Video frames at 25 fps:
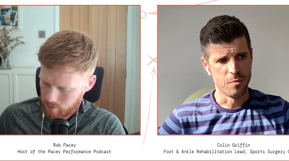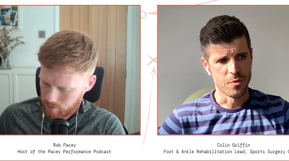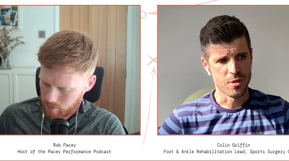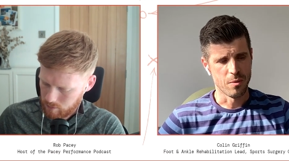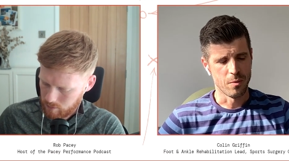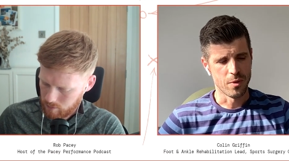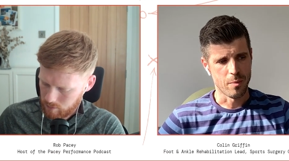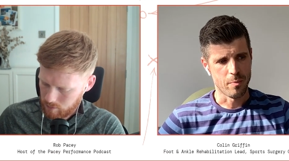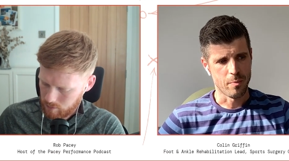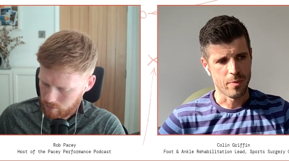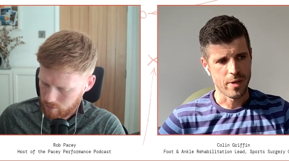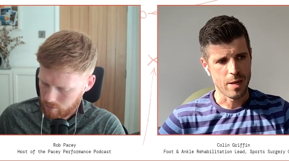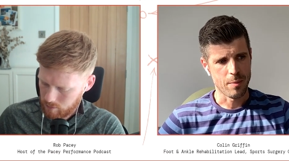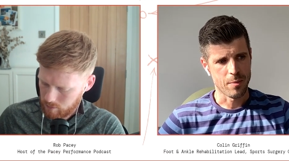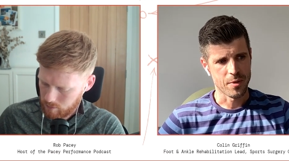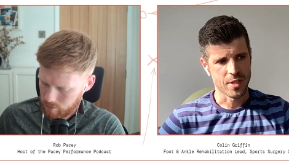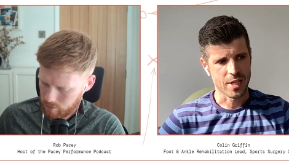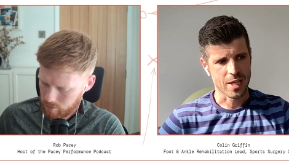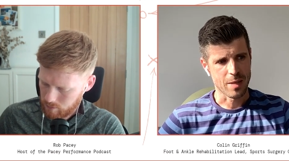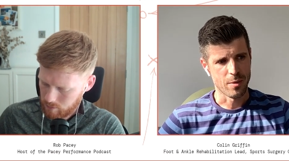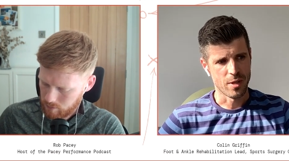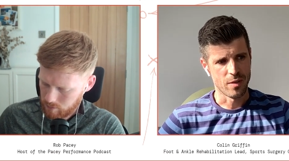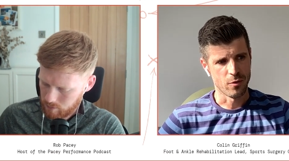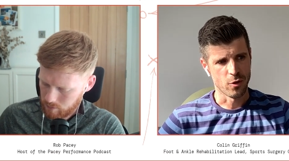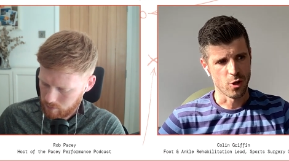Speaker 1: from some of the papers
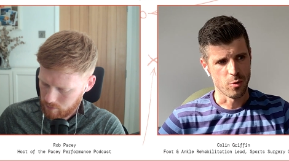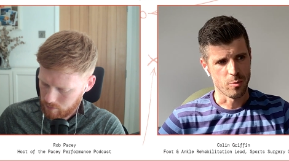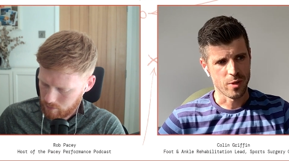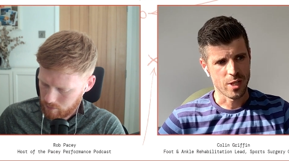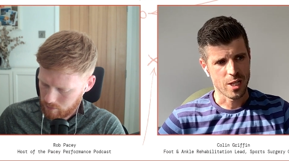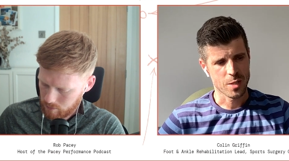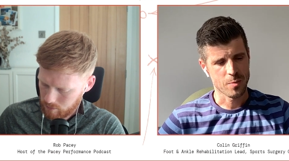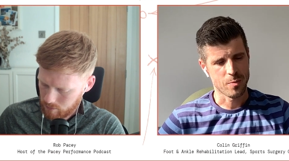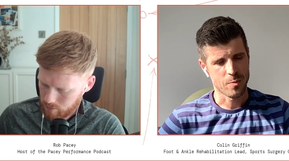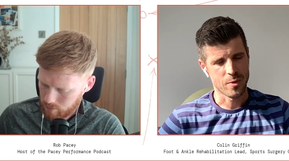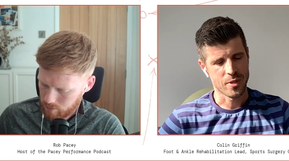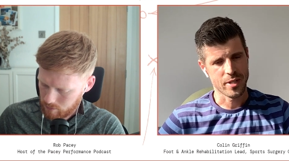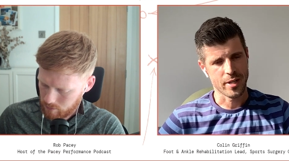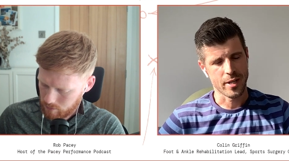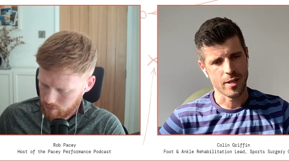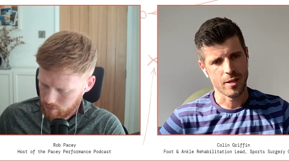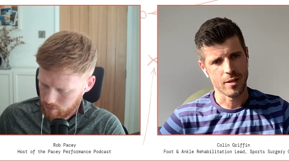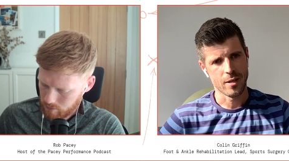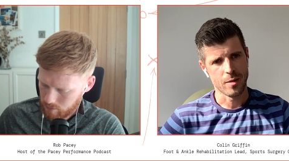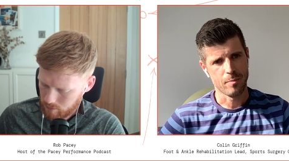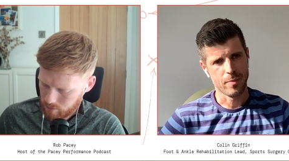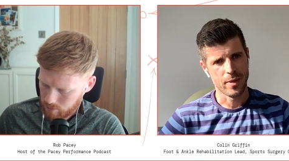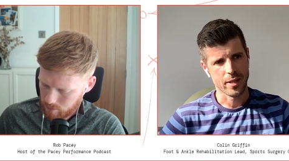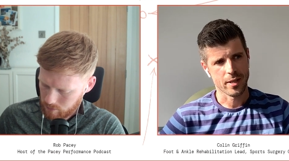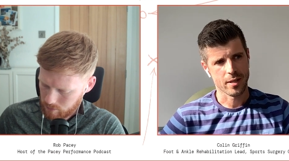that came out of a group in
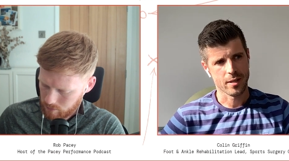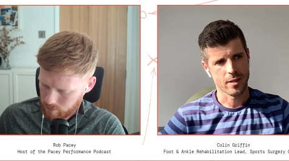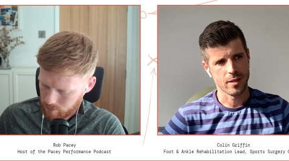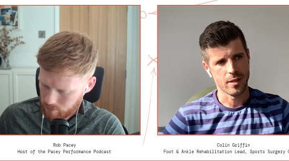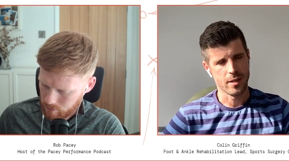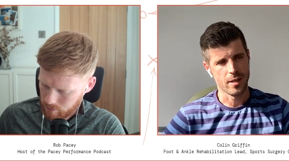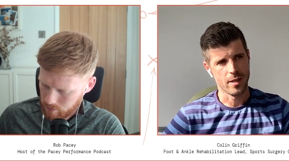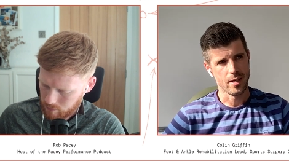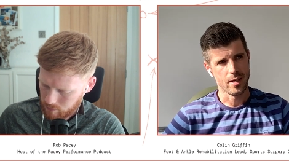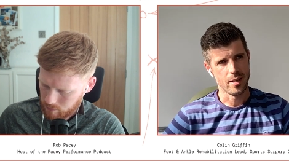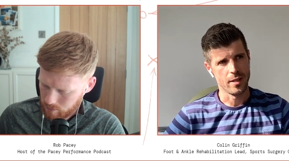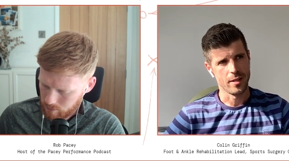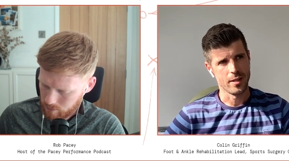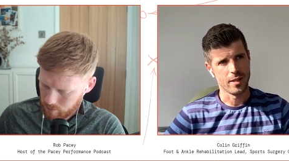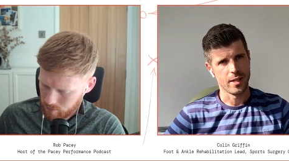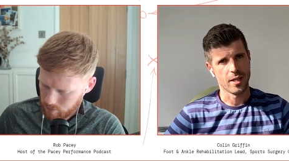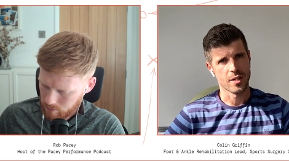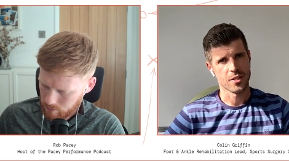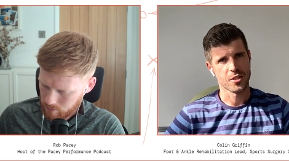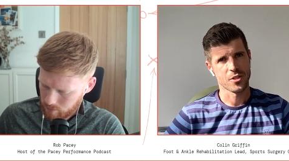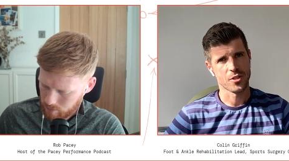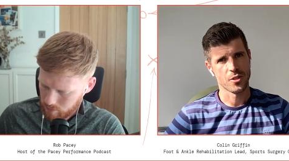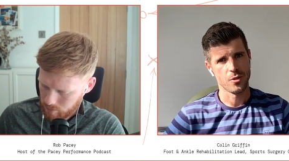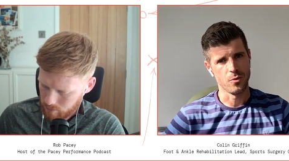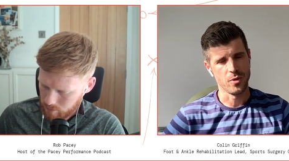Aspetar back uh, in the
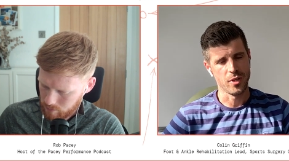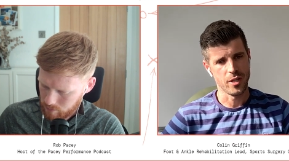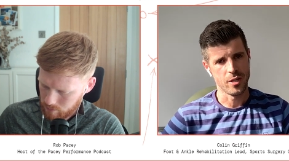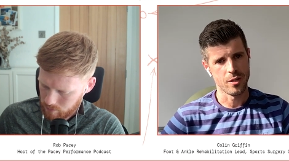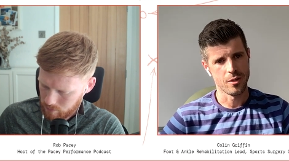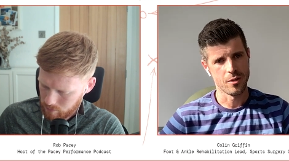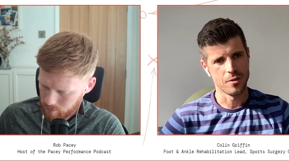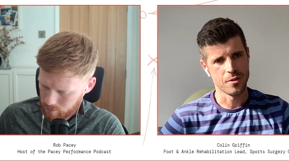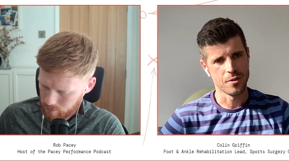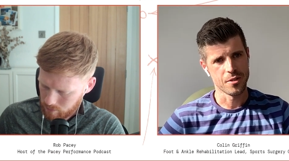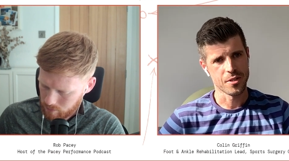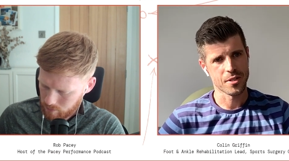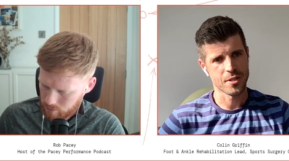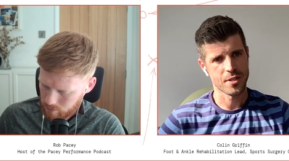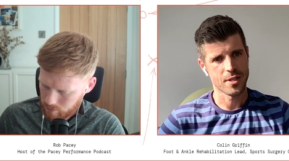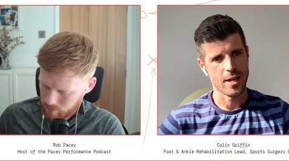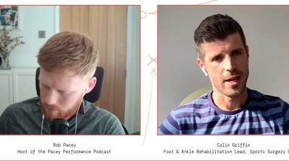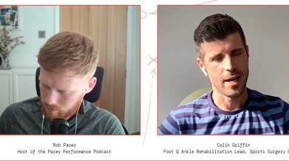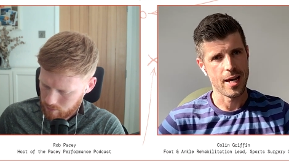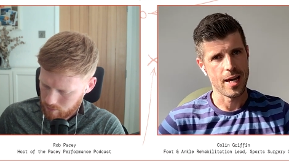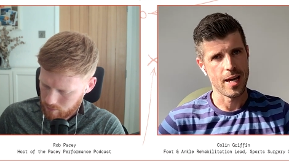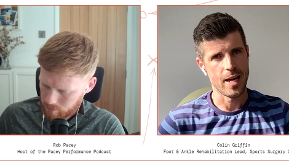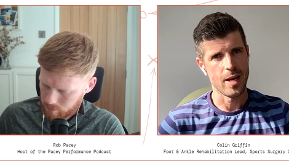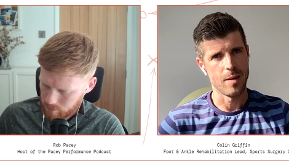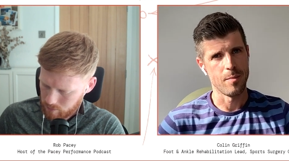last two years,
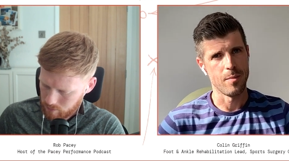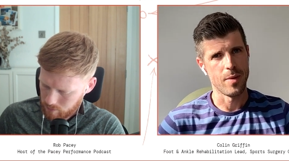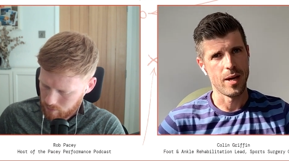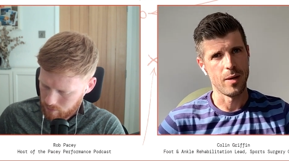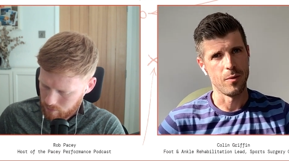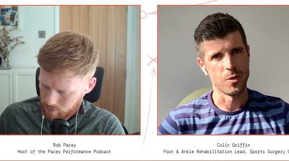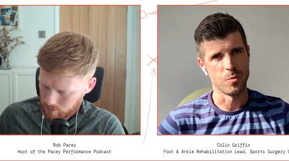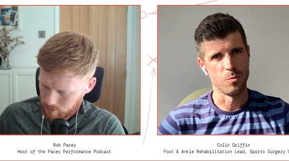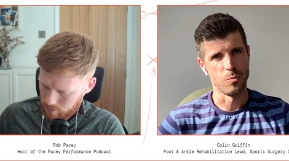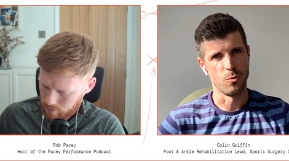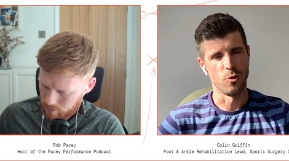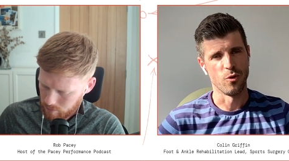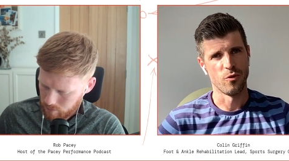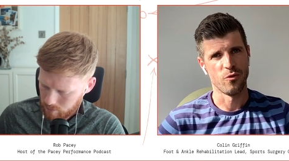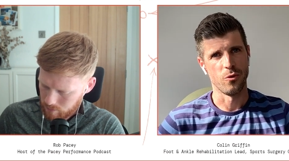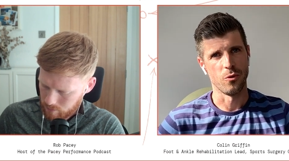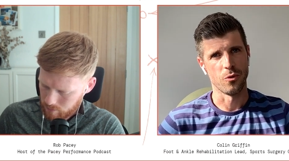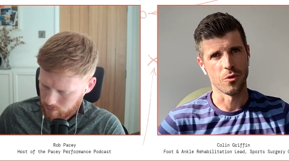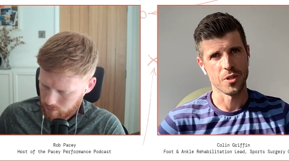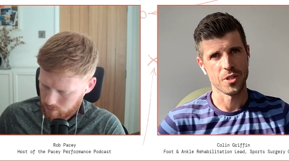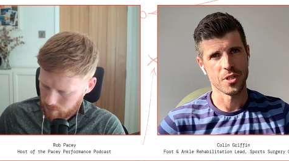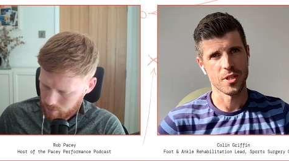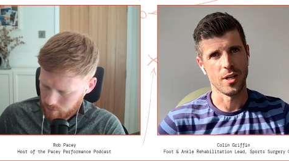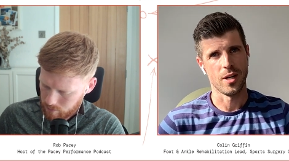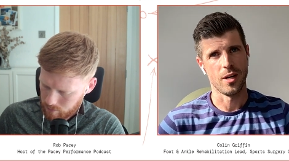um, and was more
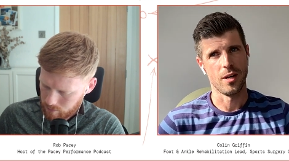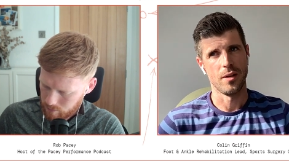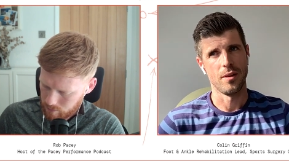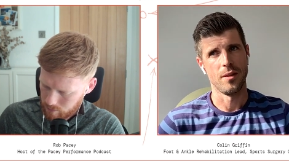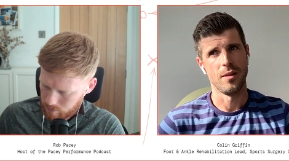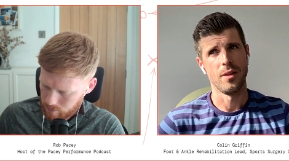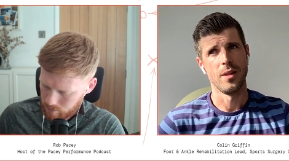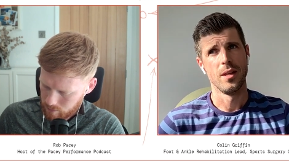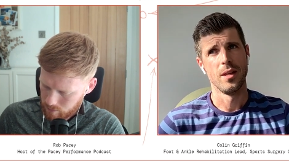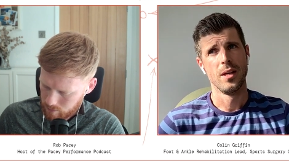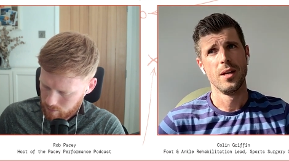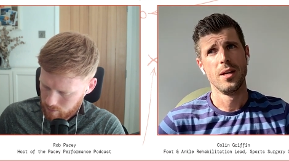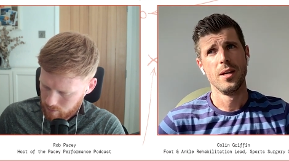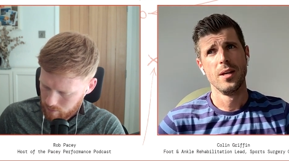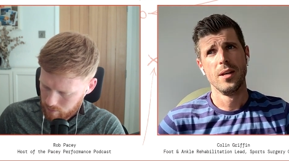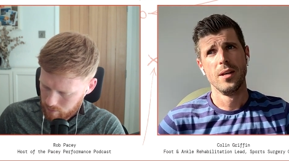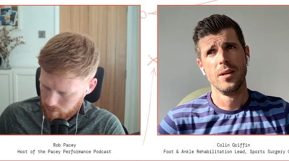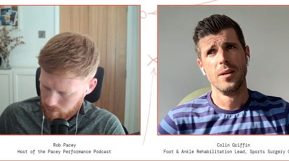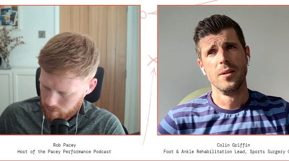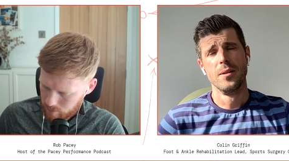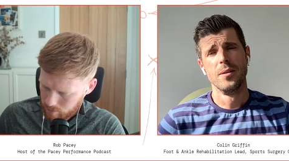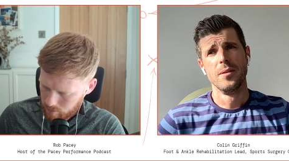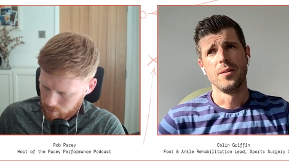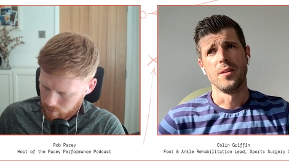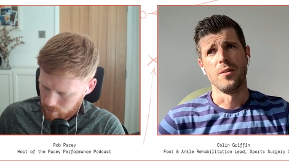focused on
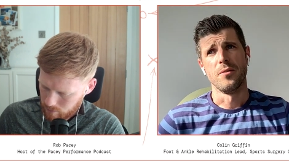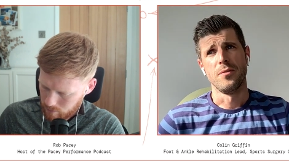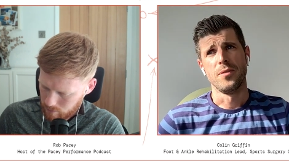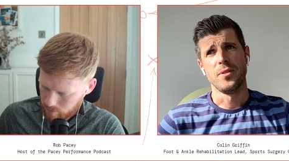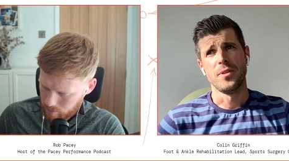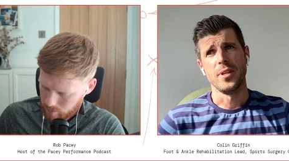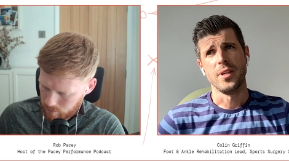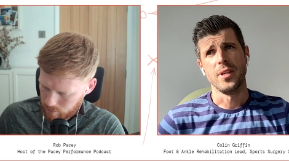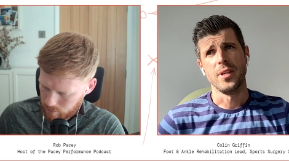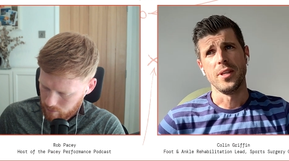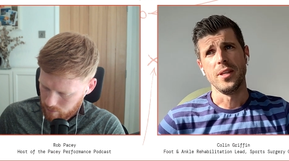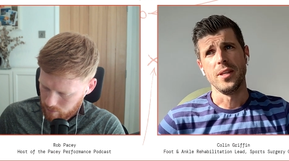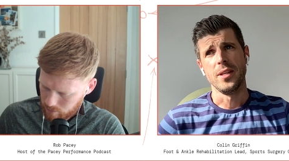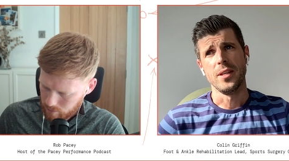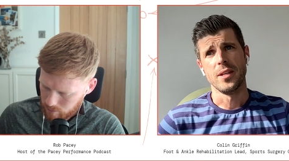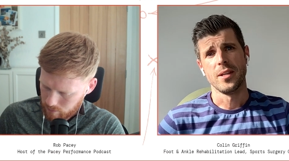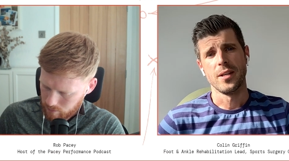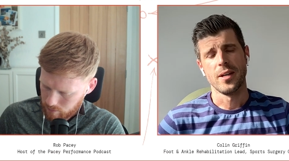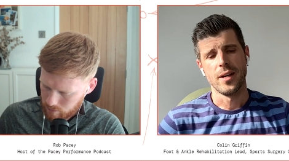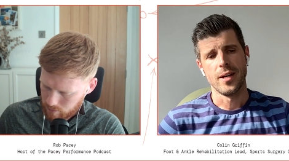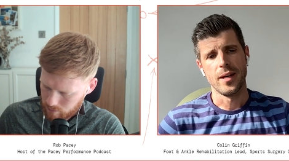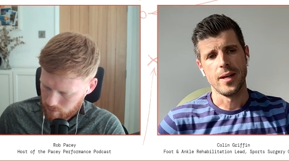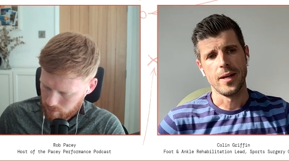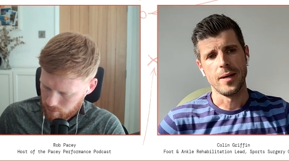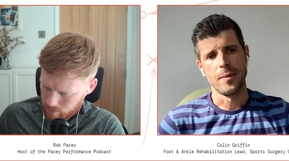the the
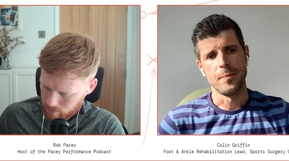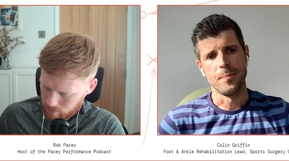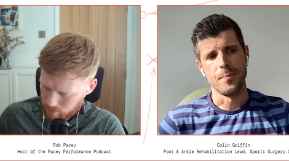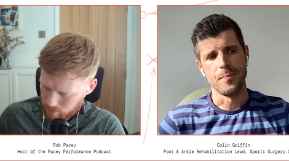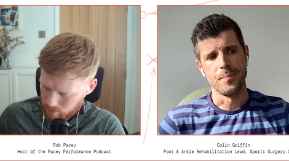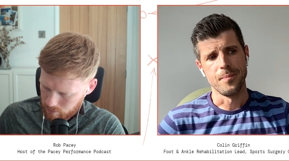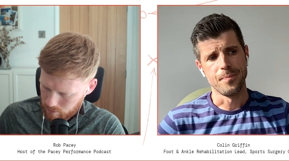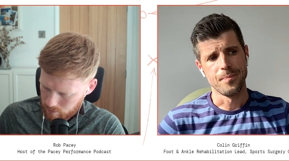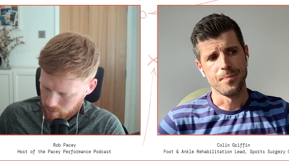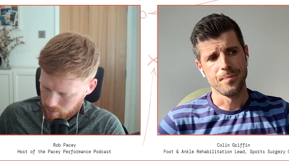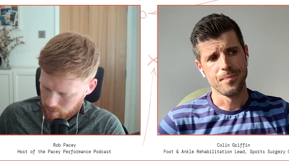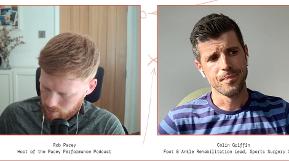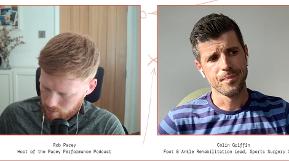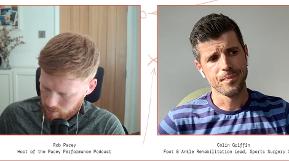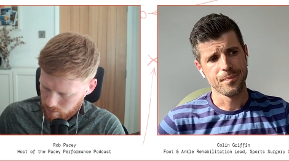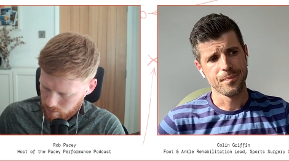um,